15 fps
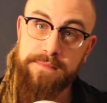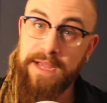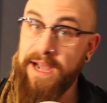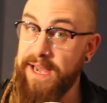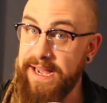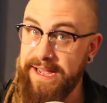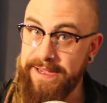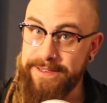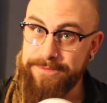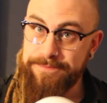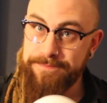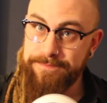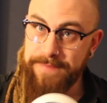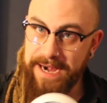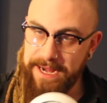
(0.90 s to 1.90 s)
Hi,
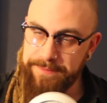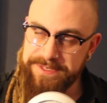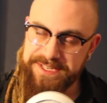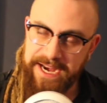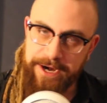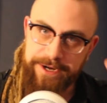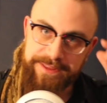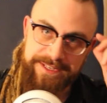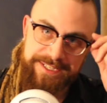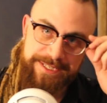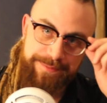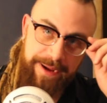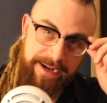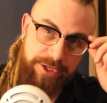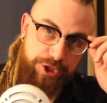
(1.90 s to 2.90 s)
my name is Aaron, and this
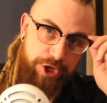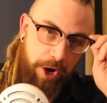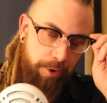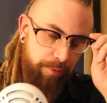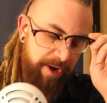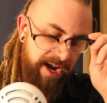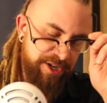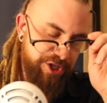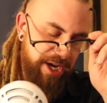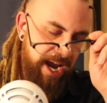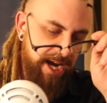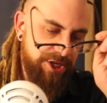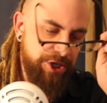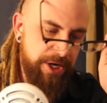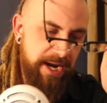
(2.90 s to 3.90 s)
is my show,
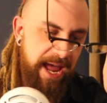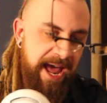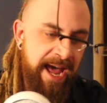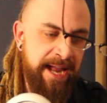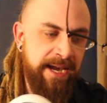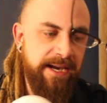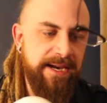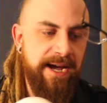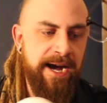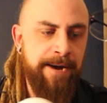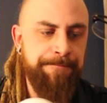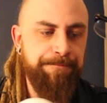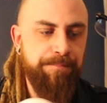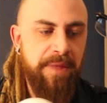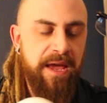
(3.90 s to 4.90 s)
Reeducation. And
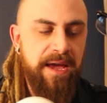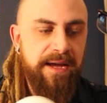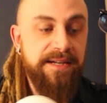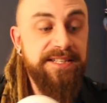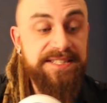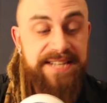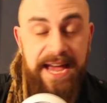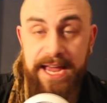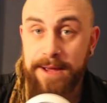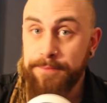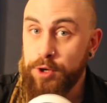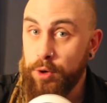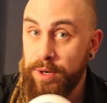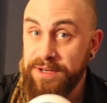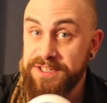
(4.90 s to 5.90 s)
um, today I'm
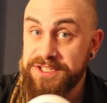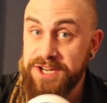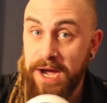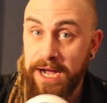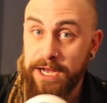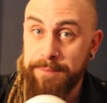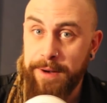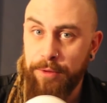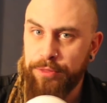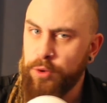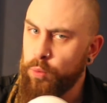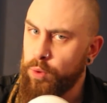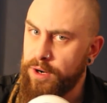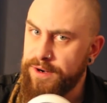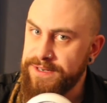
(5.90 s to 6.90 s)
going to talk about the
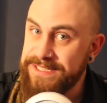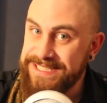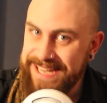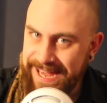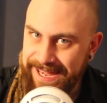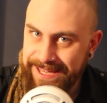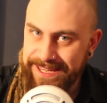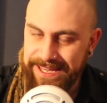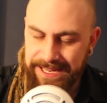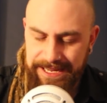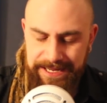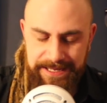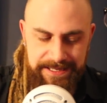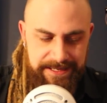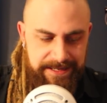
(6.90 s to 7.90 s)
word
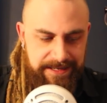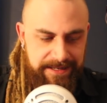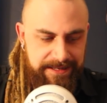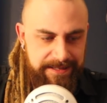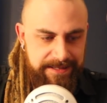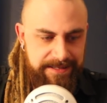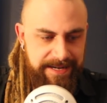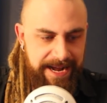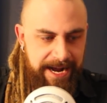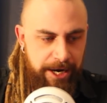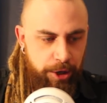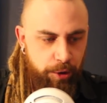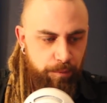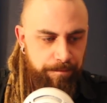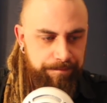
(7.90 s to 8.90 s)
tankie.
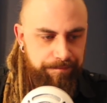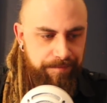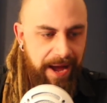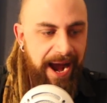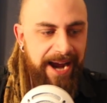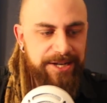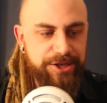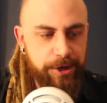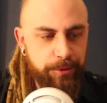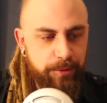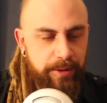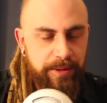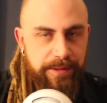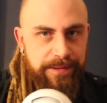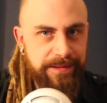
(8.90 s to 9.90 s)
Now, I don't
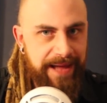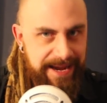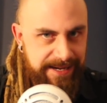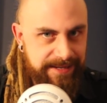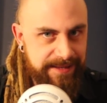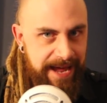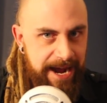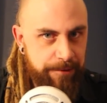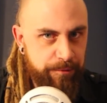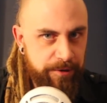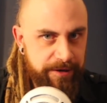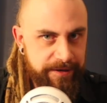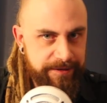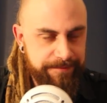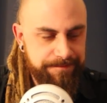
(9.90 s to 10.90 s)
like that
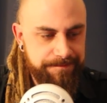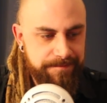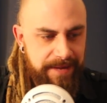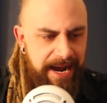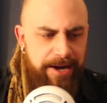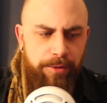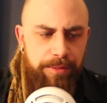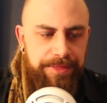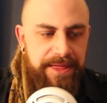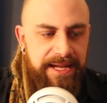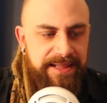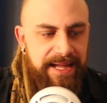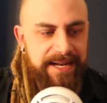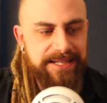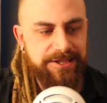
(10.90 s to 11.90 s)
word. I don't
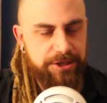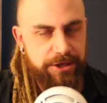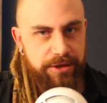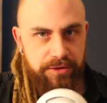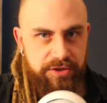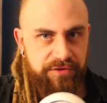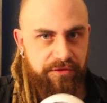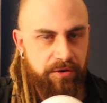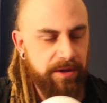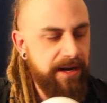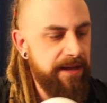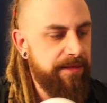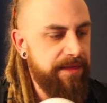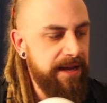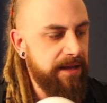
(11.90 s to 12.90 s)
think that it's useful, and
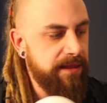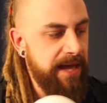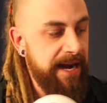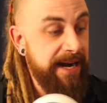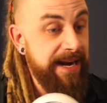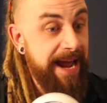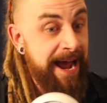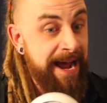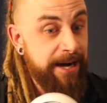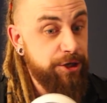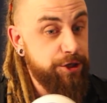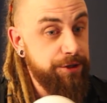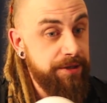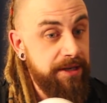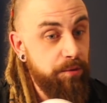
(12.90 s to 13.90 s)
I think that it
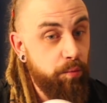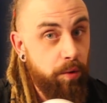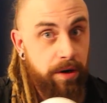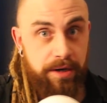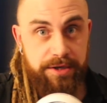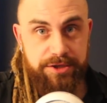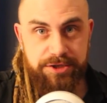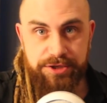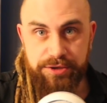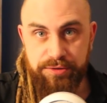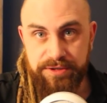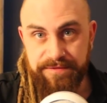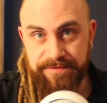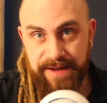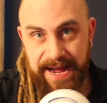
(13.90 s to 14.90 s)
actually works to
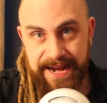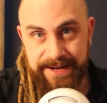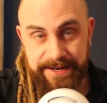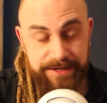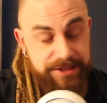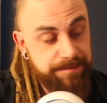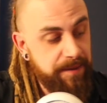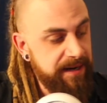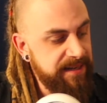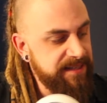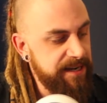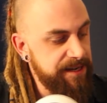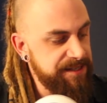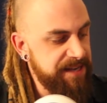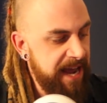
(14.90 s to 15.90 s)
divide us, but it
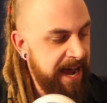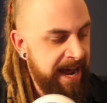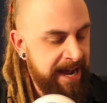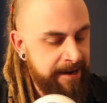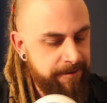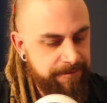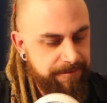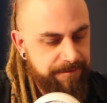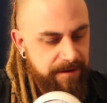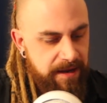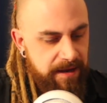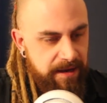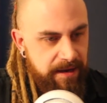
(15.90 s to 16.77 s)
does have